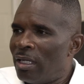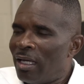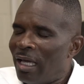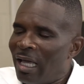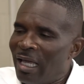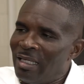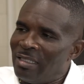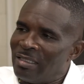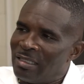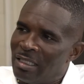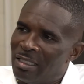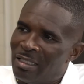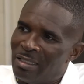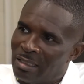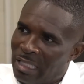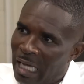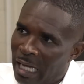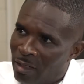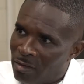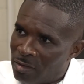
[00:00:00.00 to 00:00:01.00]

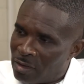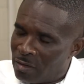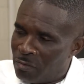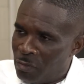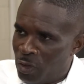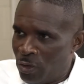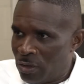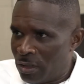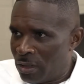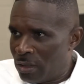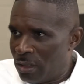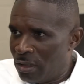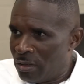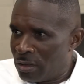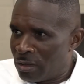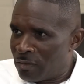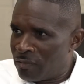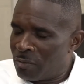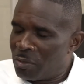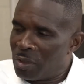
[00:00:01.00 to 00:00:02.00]
18,000 music
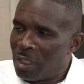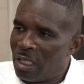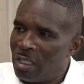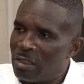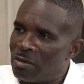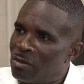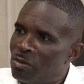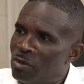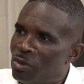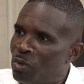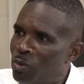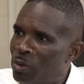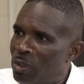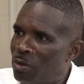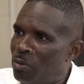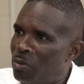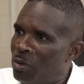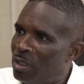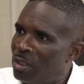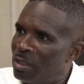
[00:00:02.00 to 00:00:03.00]
teachers from K through
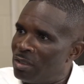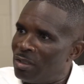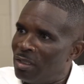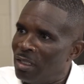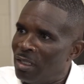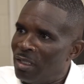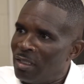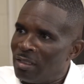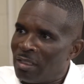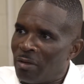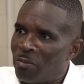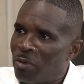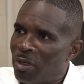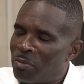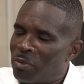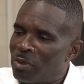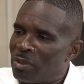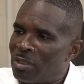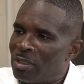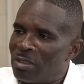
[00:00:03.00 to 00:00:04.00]
21 that
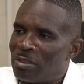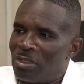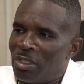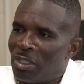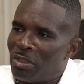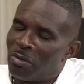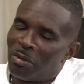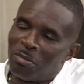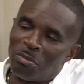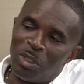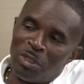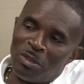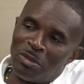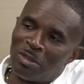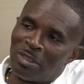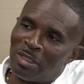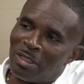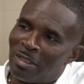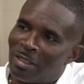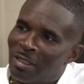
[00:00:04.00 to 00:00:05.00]
represents general
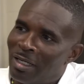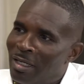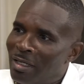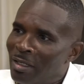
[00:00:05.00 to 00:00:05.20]
music,